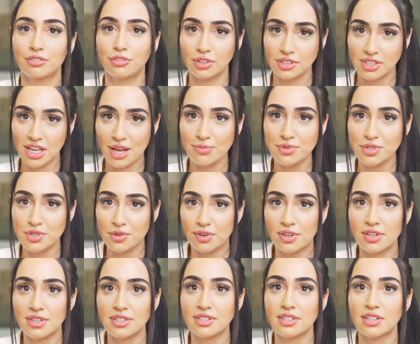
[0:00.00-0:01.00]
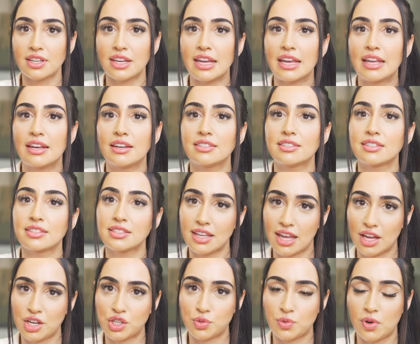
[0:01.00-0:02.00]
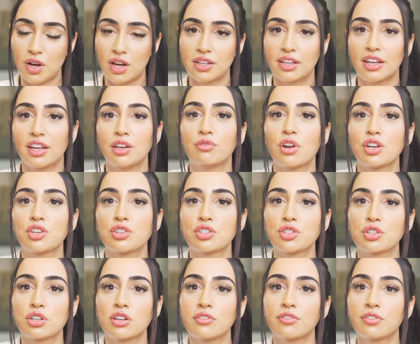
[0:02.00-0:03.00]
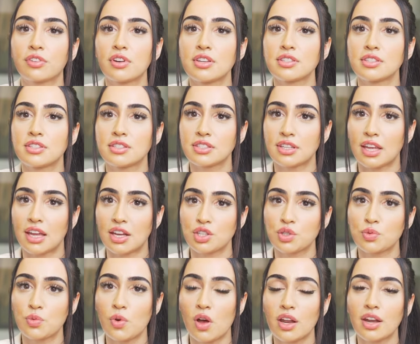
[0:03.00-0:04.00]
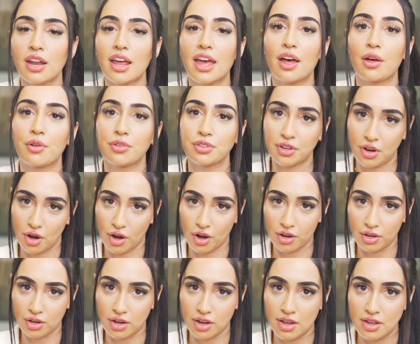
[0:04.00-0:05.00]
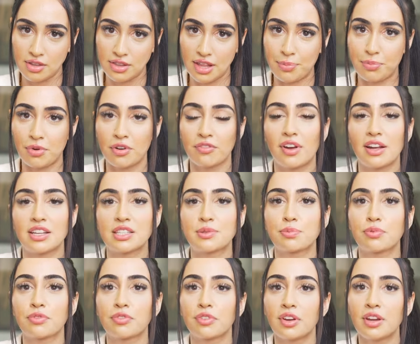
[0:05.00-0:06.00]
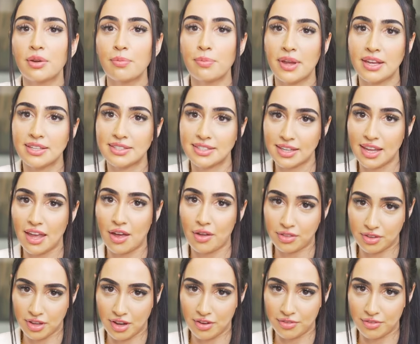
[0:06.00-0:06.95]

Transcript: Full-time students in Saskatchewan can register for a Saskatchewan Health Card that provides pre basic health